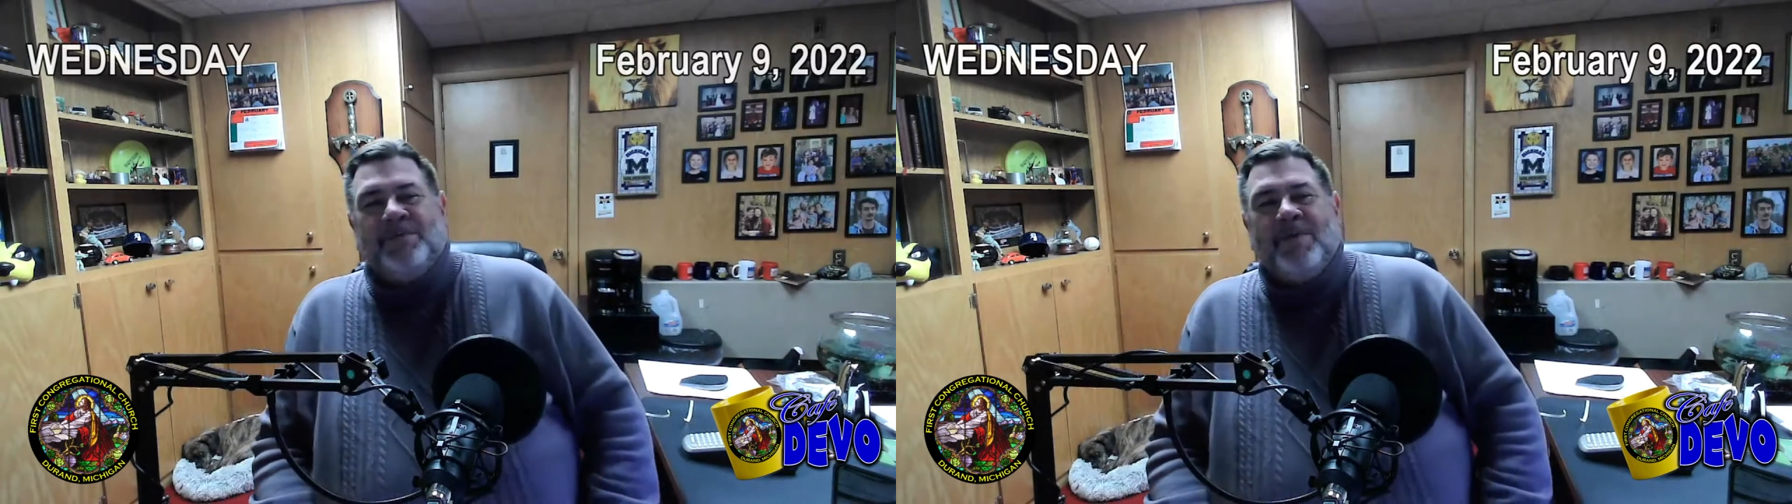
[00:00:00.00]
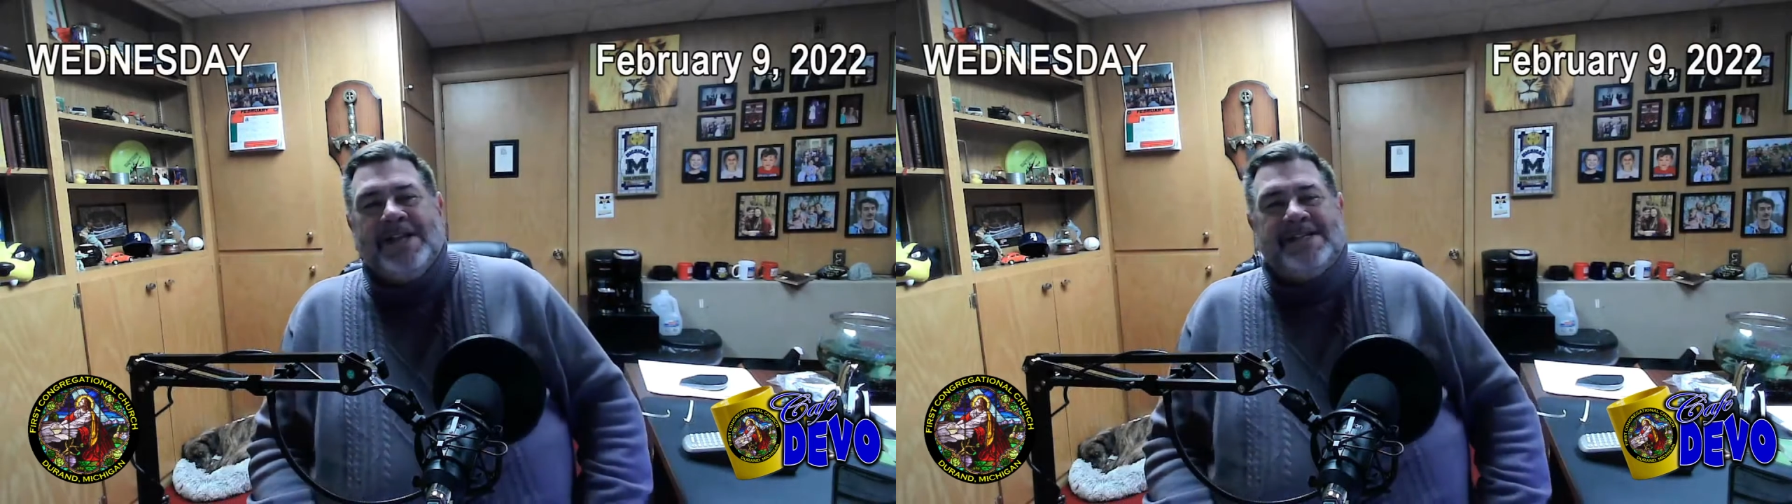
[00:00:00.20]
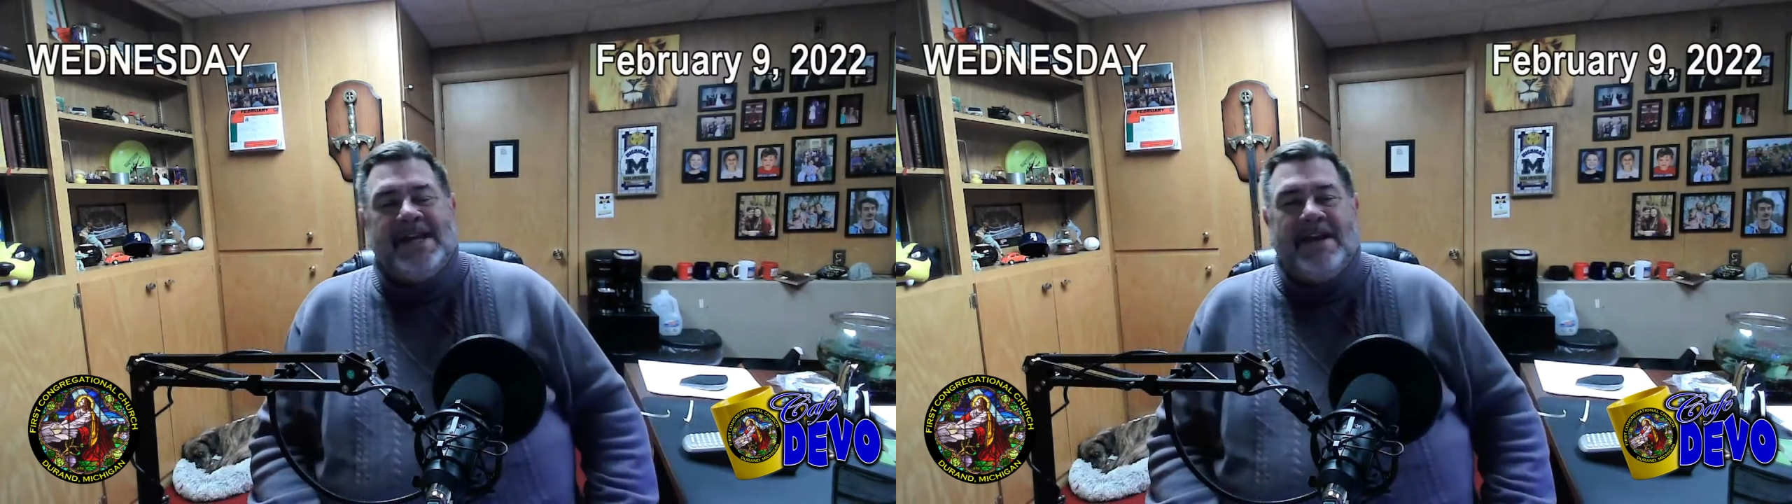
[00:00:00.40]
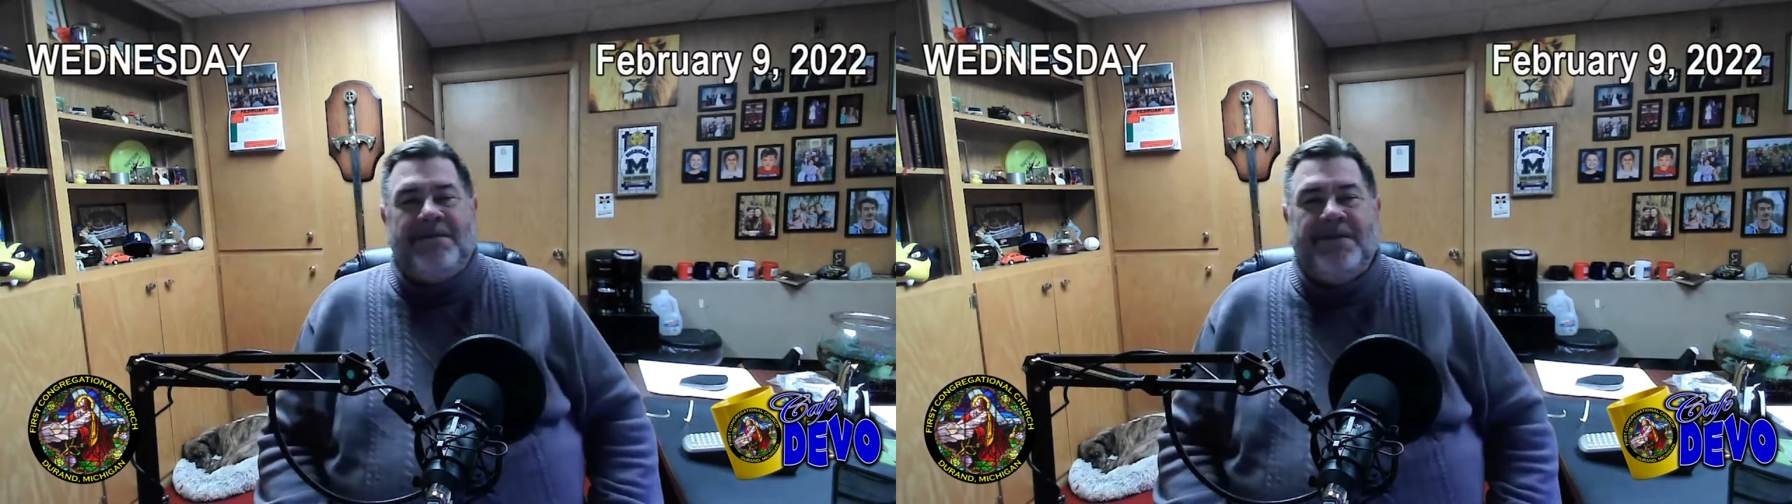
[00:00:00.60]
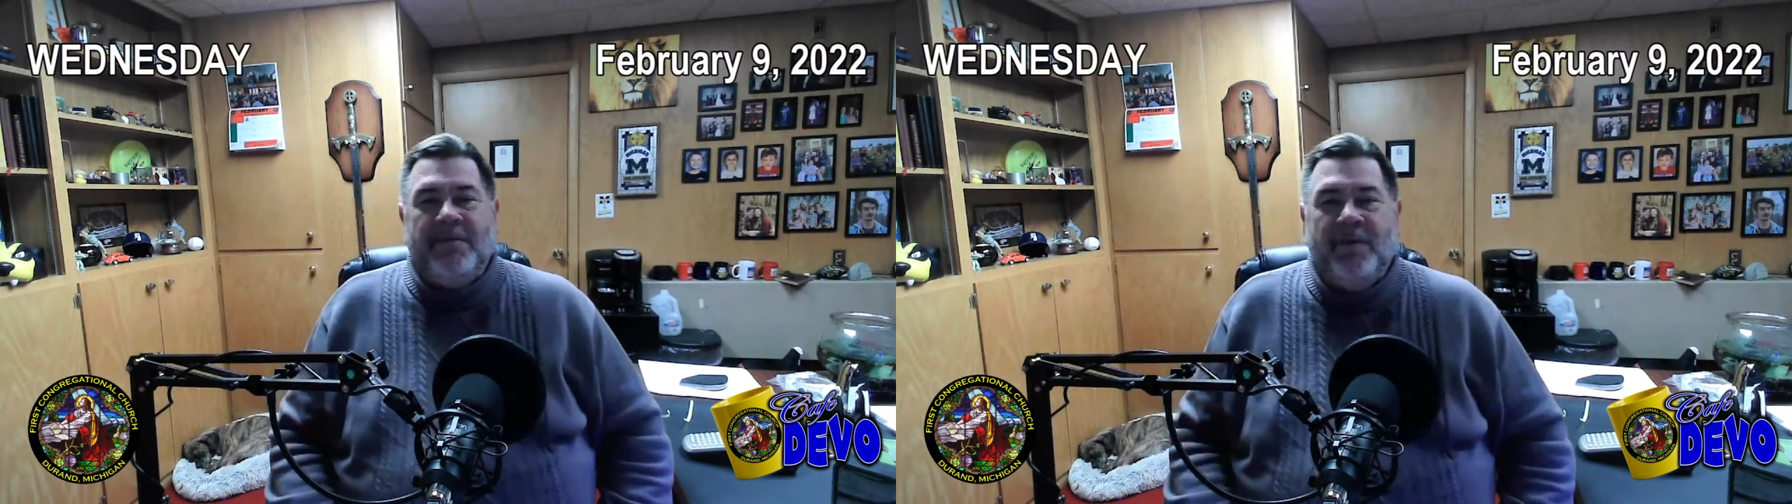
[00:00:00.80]
It's Wednesday,
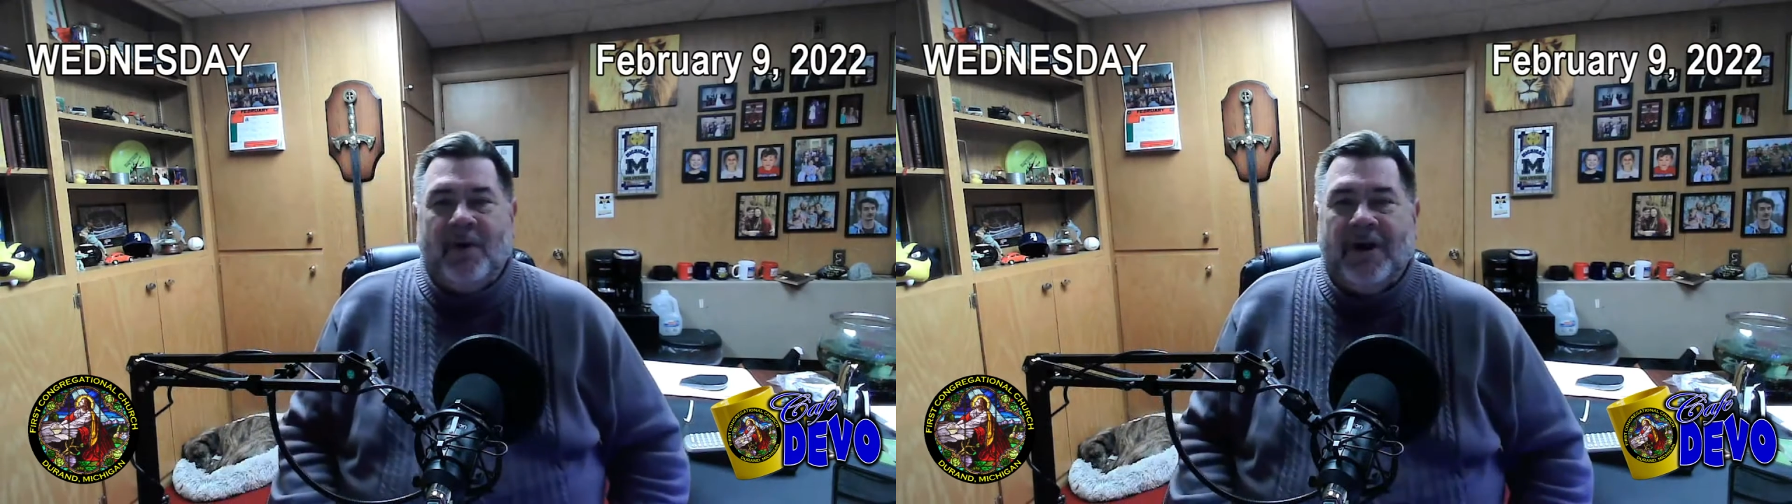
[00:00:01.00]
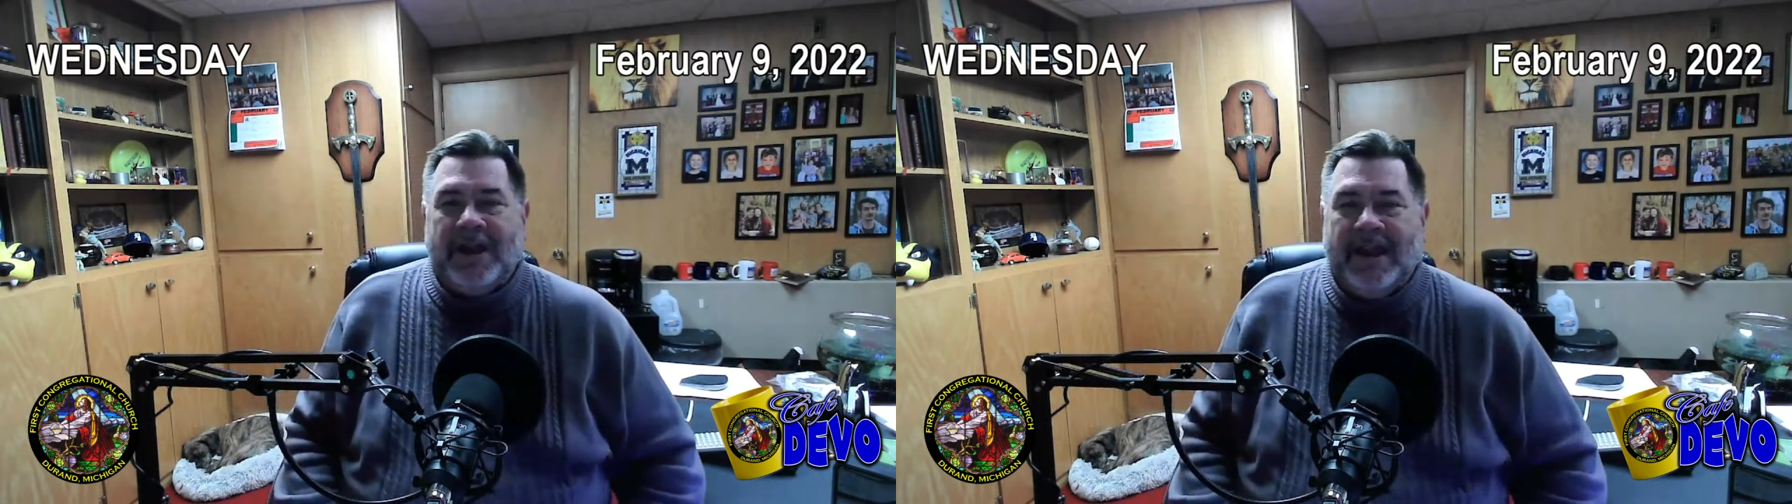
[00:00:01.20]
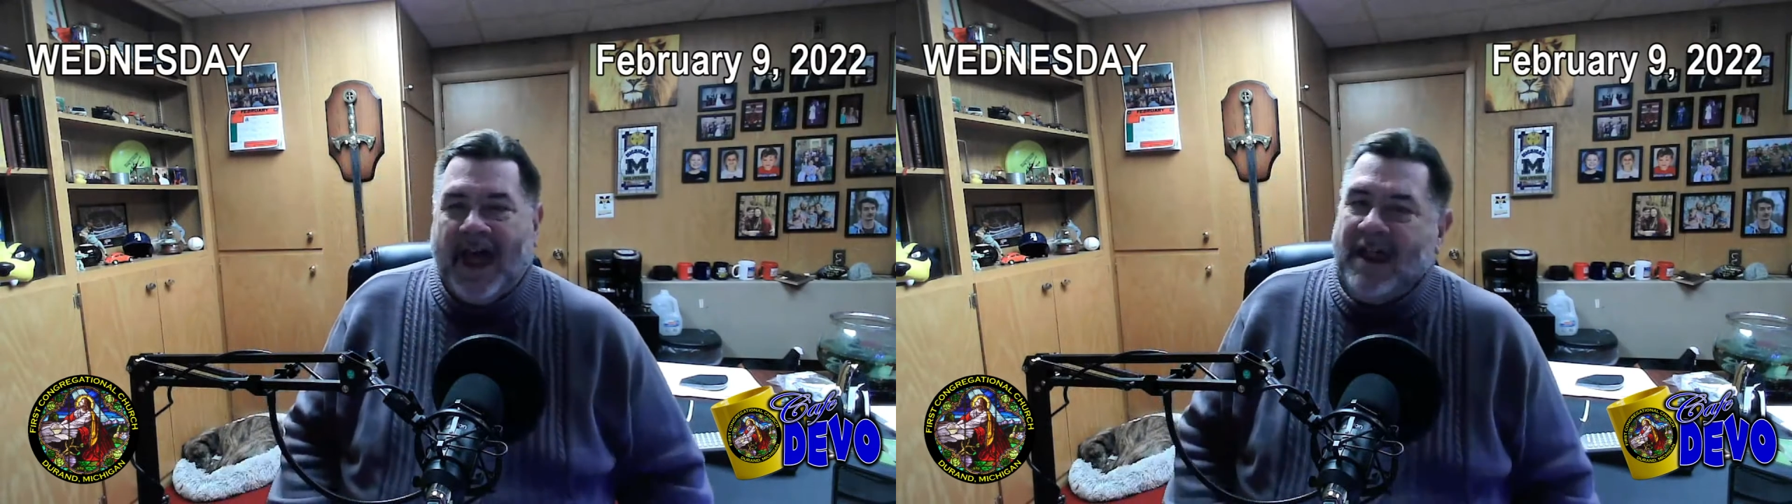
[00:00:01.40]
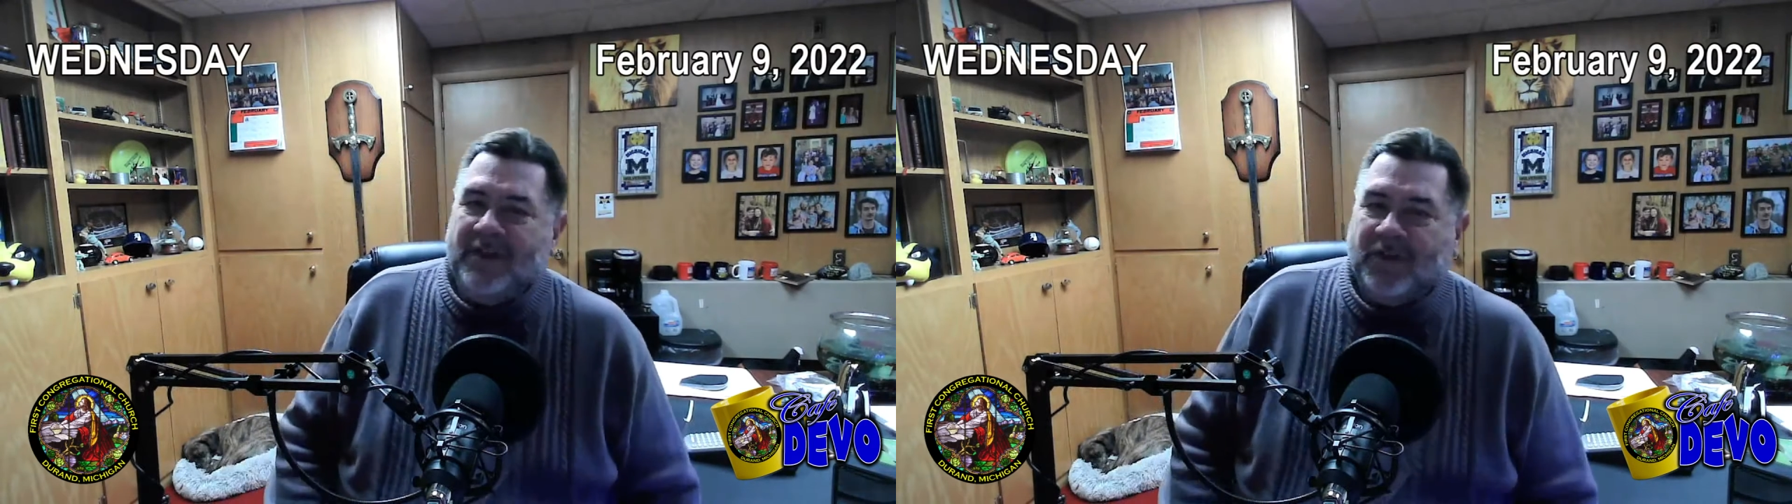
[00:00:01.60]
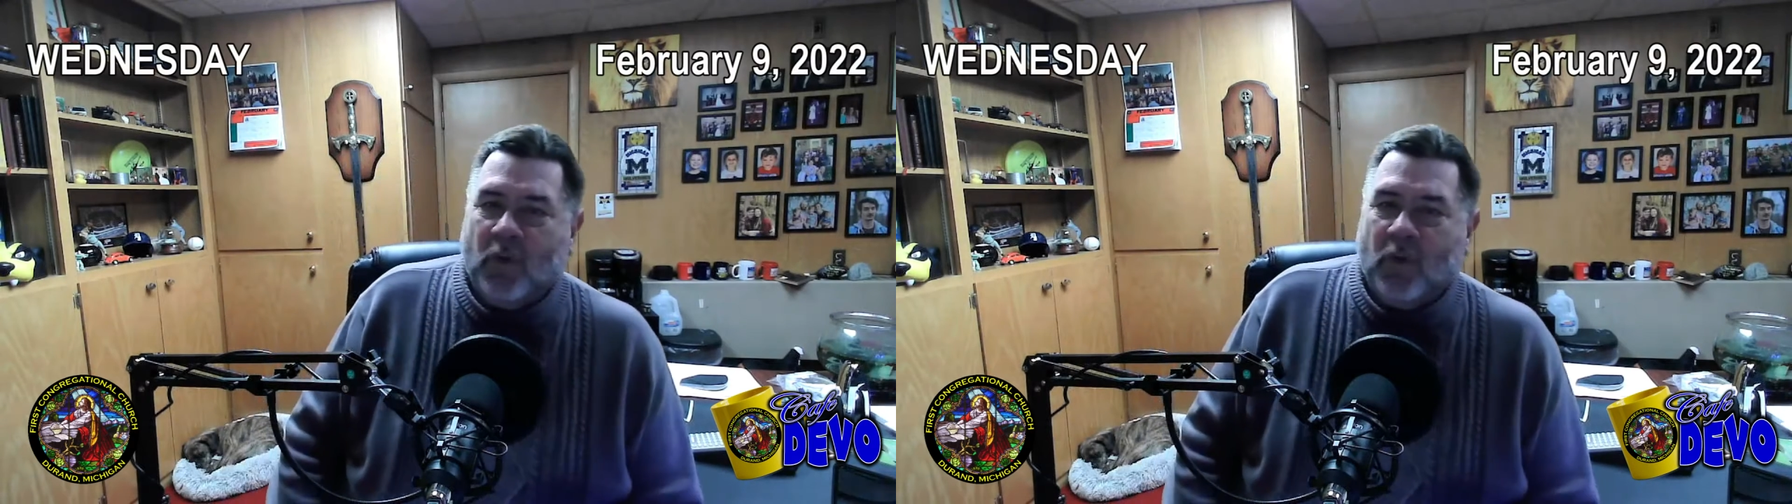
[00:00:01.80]
February 9th,